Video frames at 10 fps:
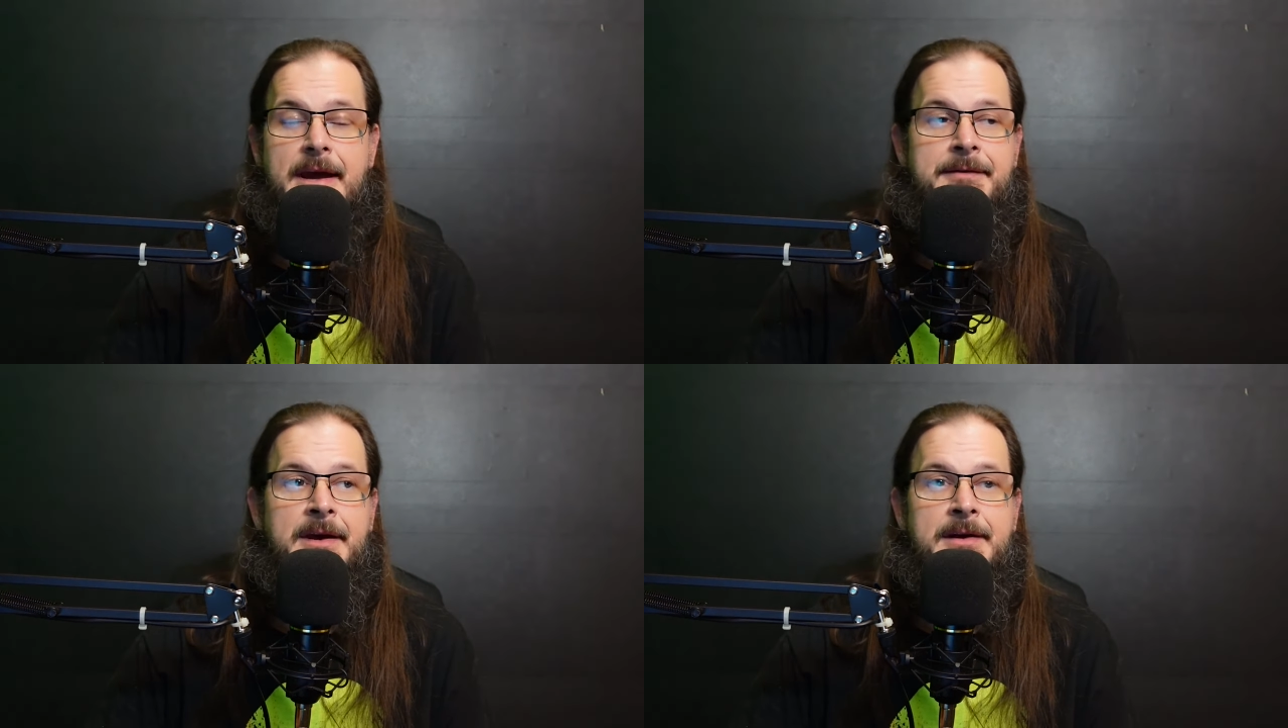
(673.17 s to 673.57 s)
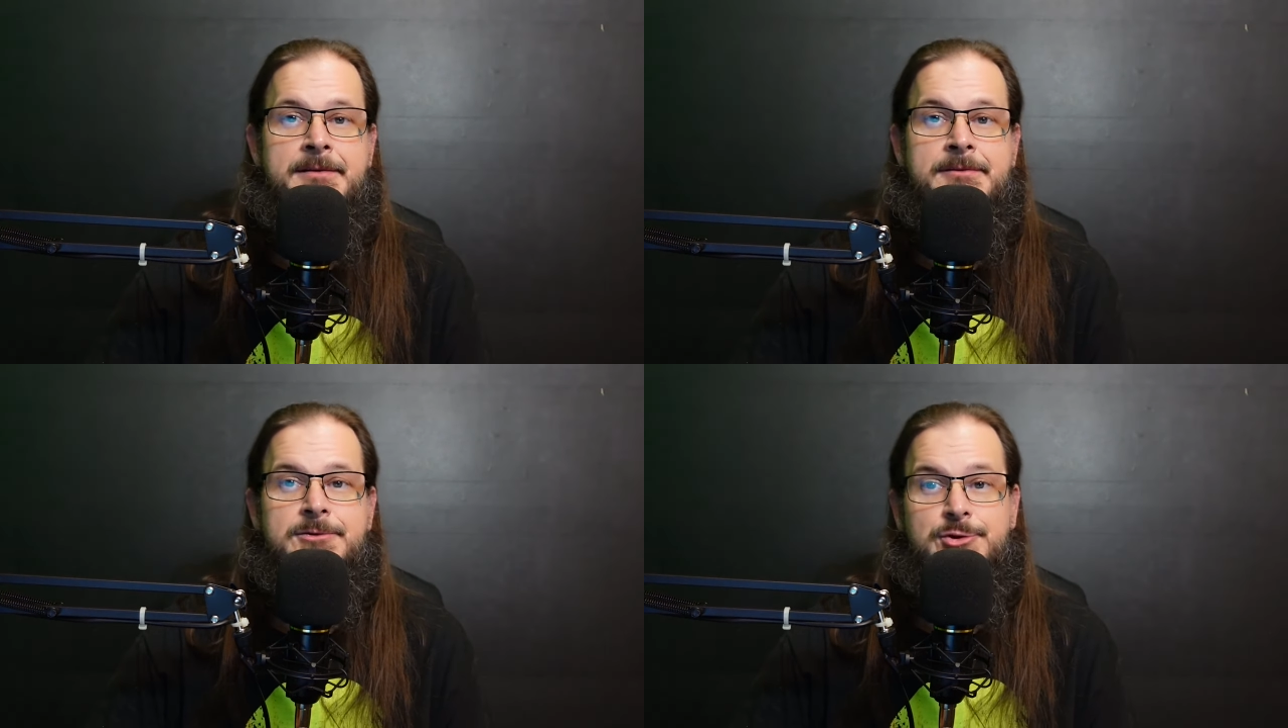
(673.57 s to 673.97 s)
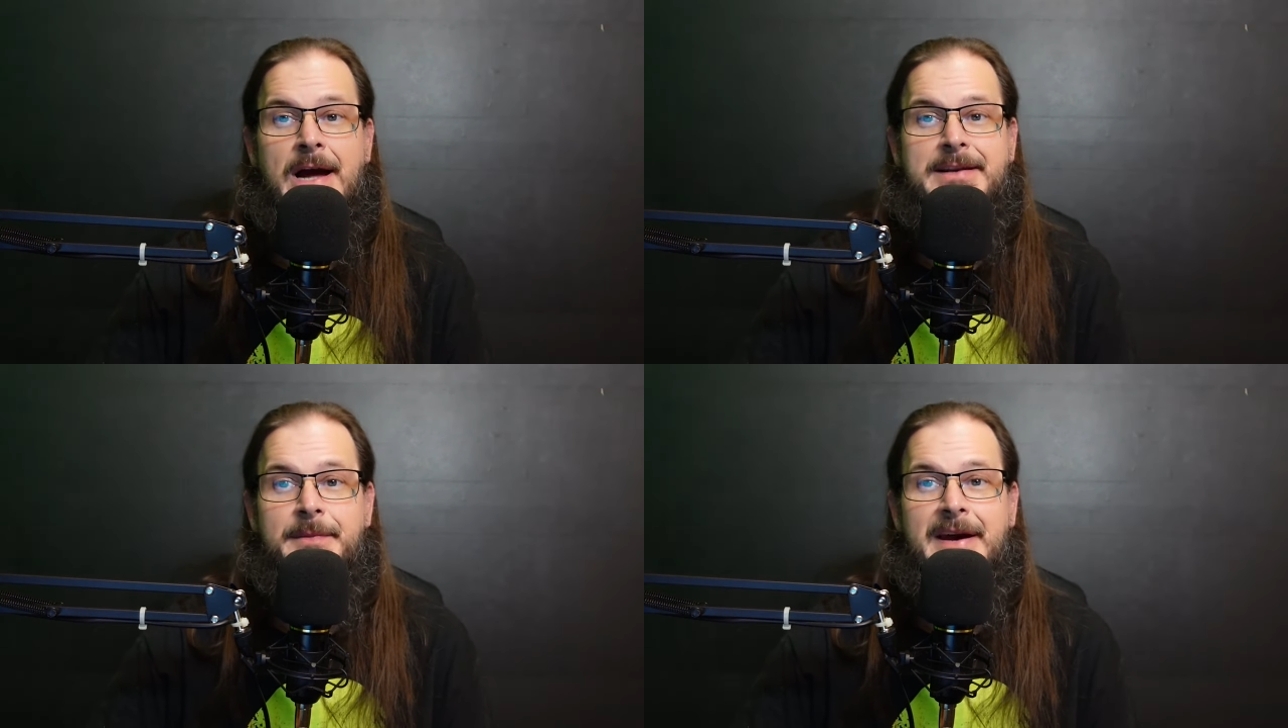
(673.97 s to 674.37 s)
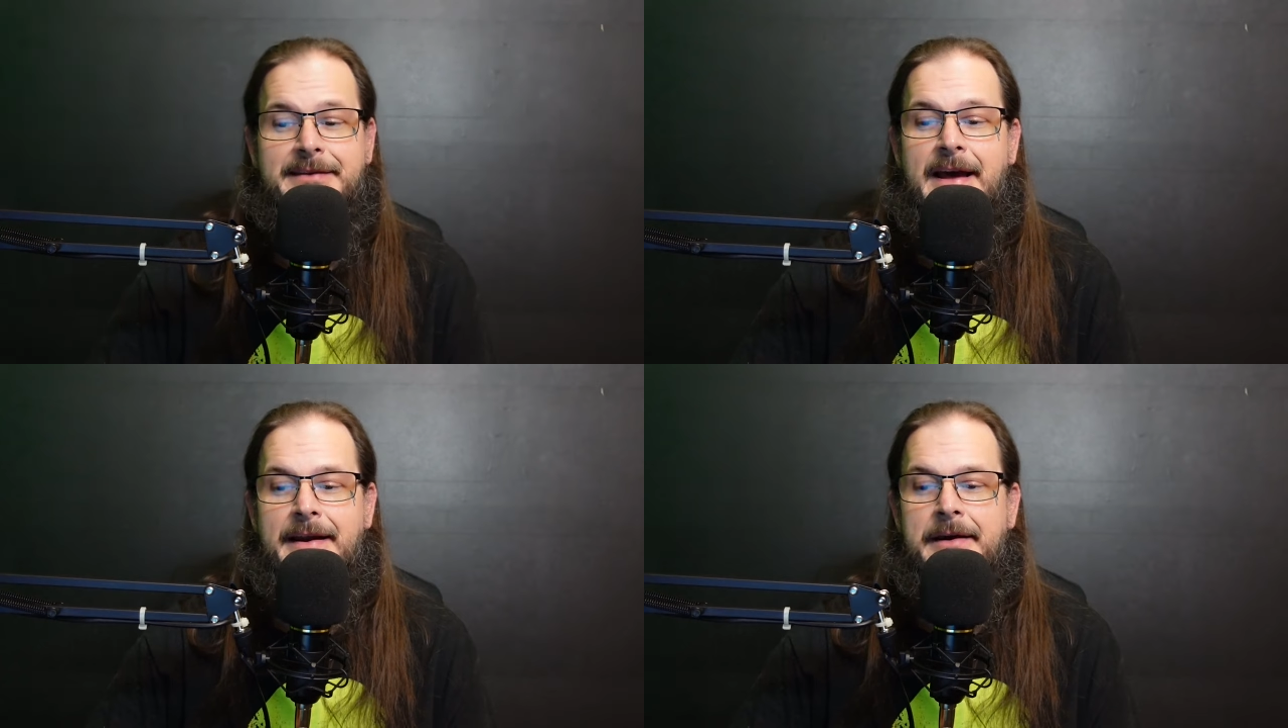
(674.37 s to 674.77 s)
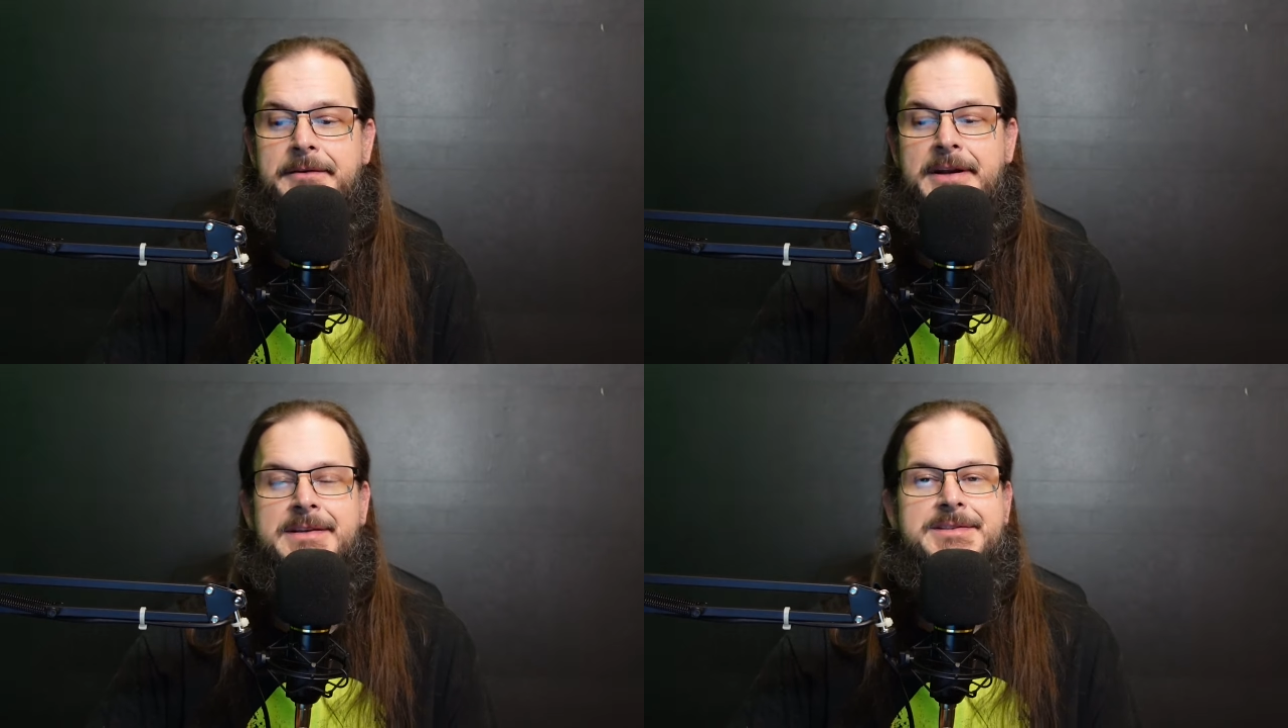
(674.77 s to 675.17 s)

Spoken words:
and then tried to make that evidence.